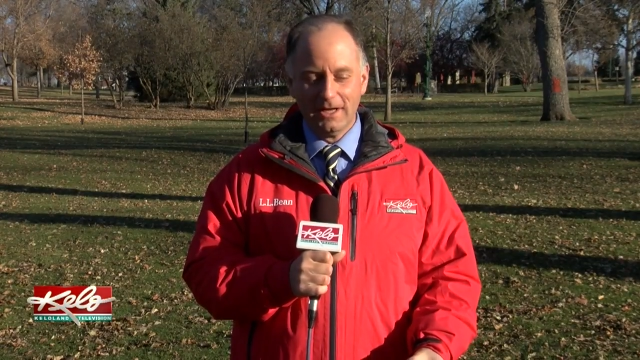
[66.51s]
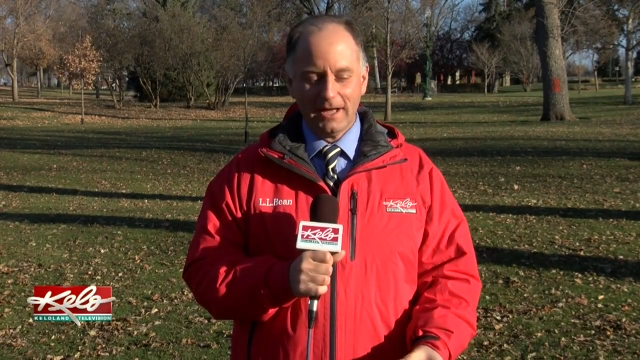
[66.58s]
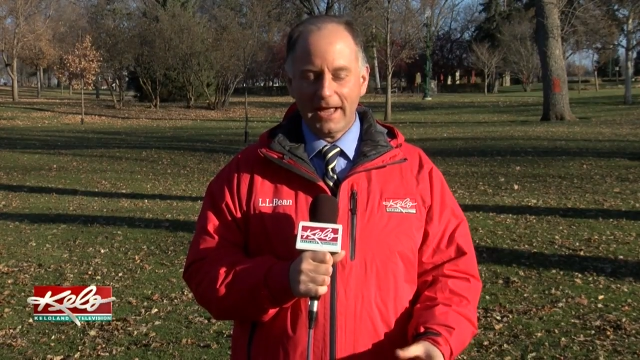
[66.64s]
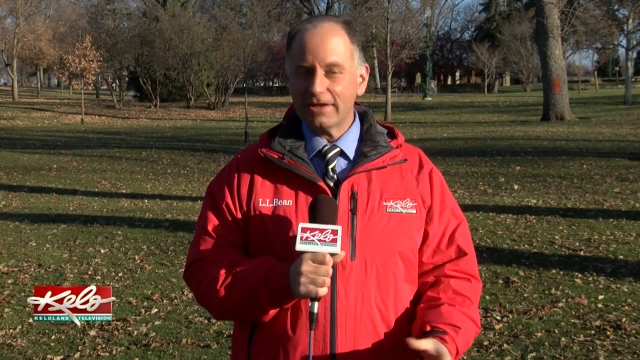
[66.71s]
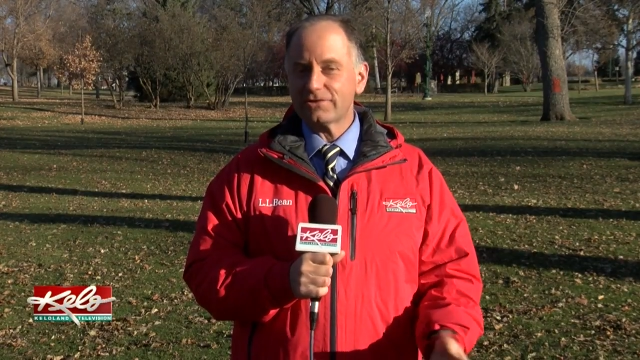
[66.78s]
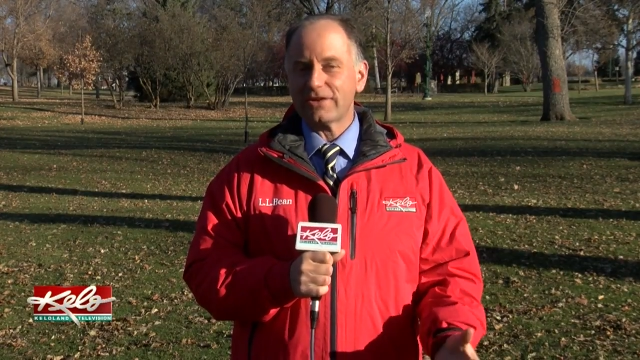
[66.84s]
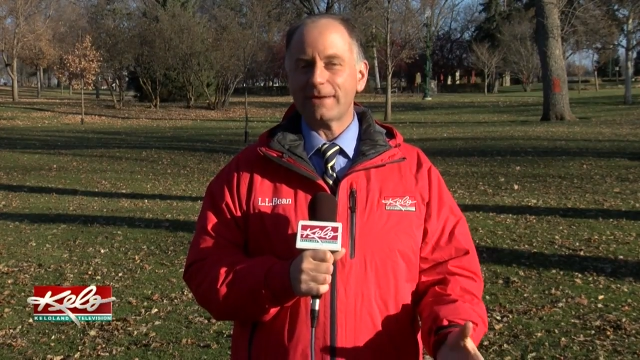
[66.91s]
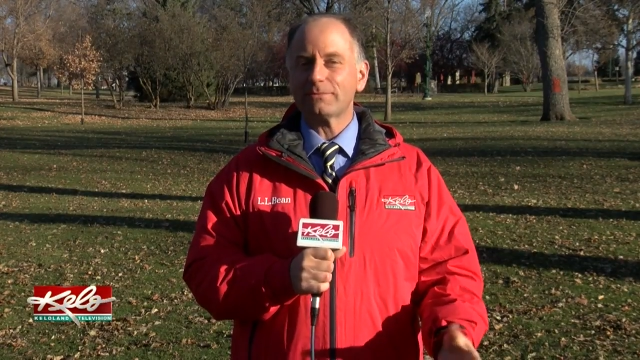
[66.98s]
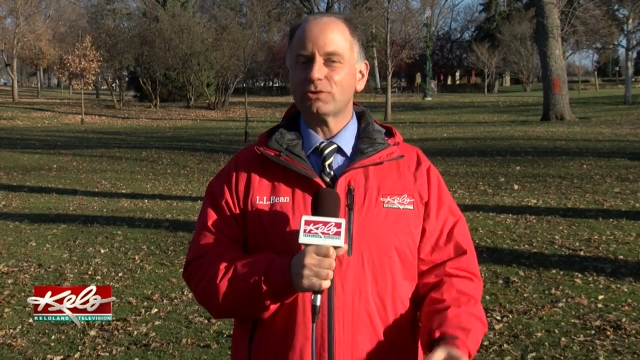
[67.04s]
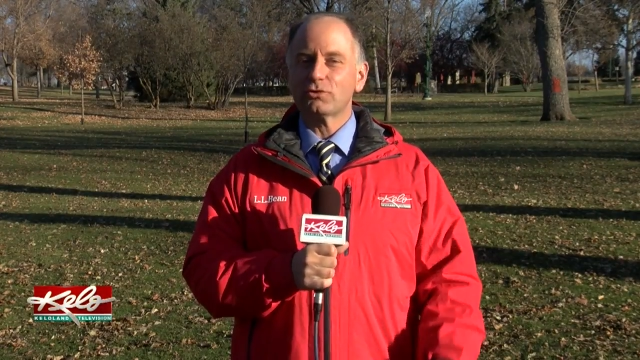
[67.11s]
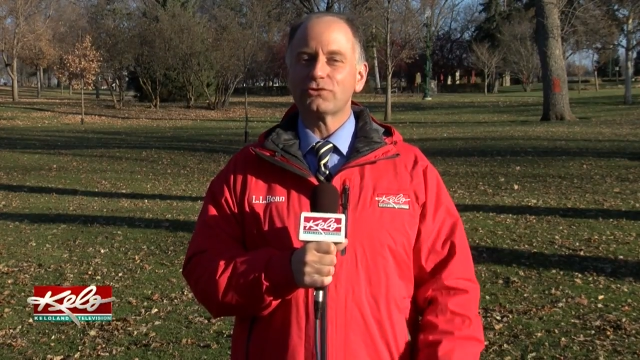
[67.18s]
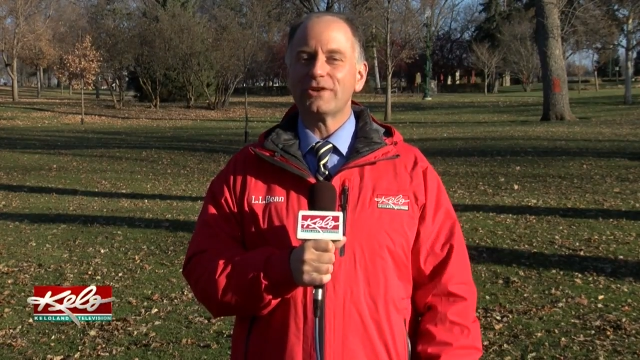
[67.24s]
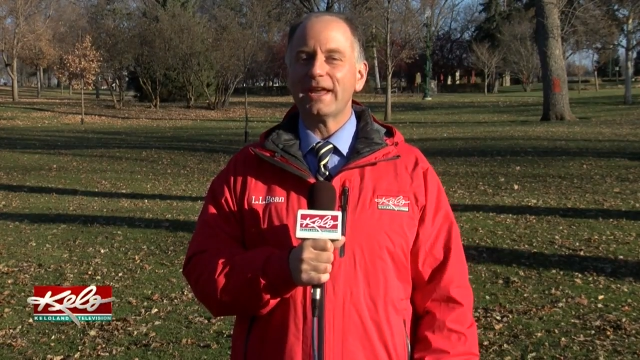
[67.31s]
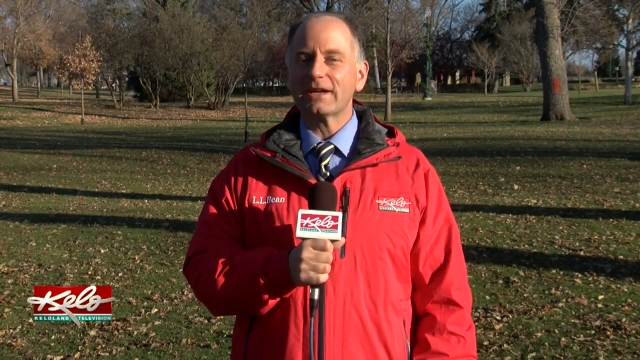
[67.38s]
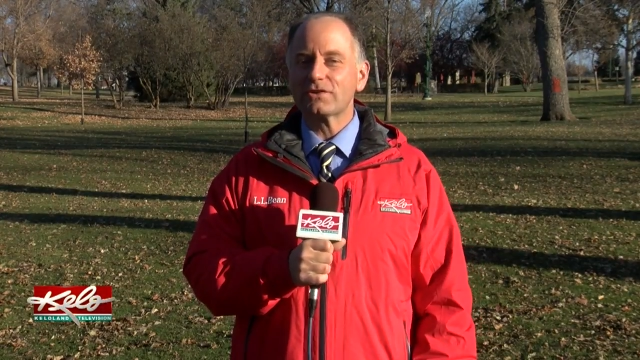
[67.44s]
as
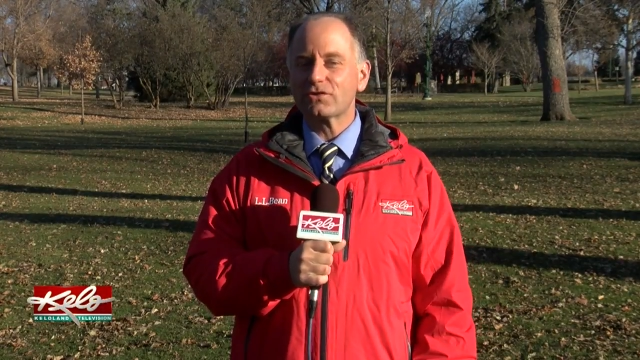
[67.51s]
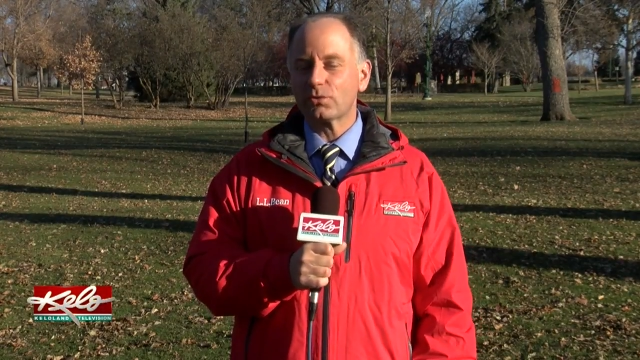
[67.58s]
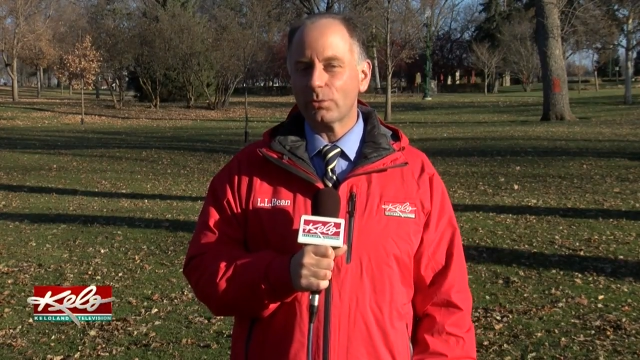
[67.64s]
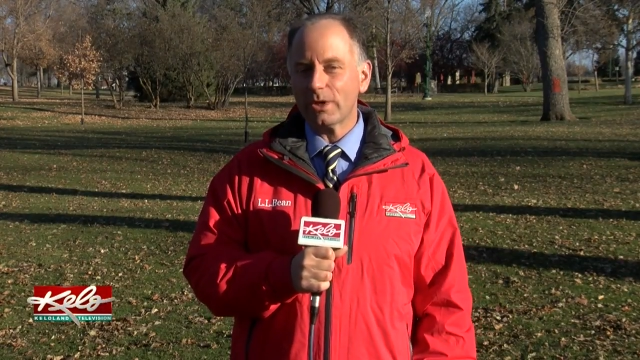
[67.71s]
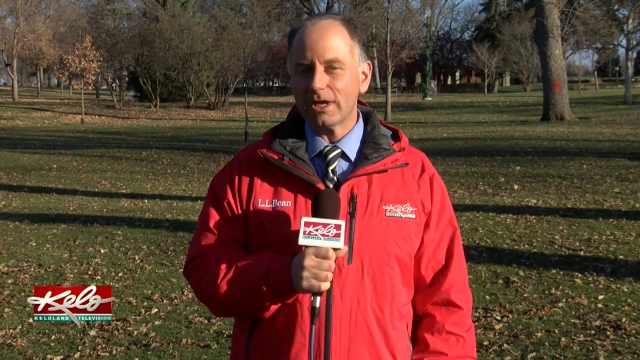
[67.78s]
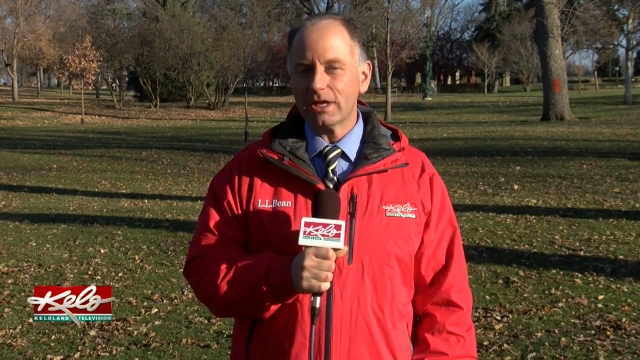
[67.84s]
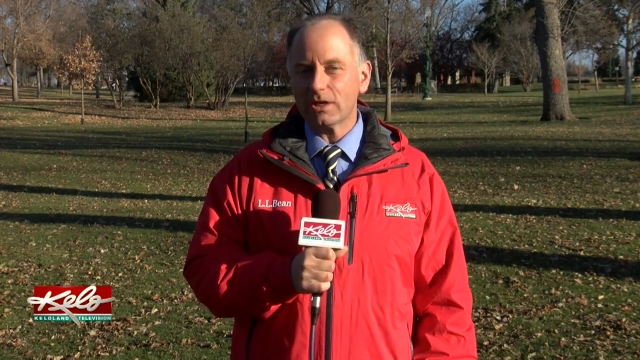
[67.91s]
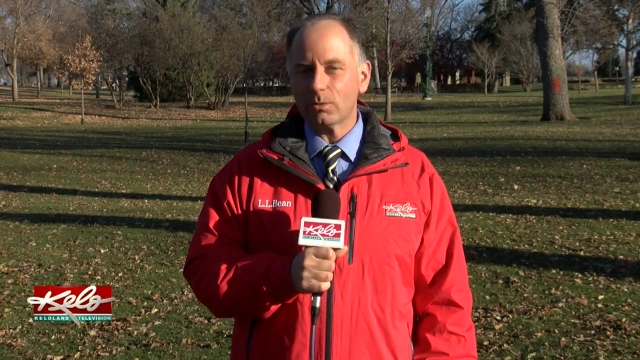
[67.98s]
temperatures next week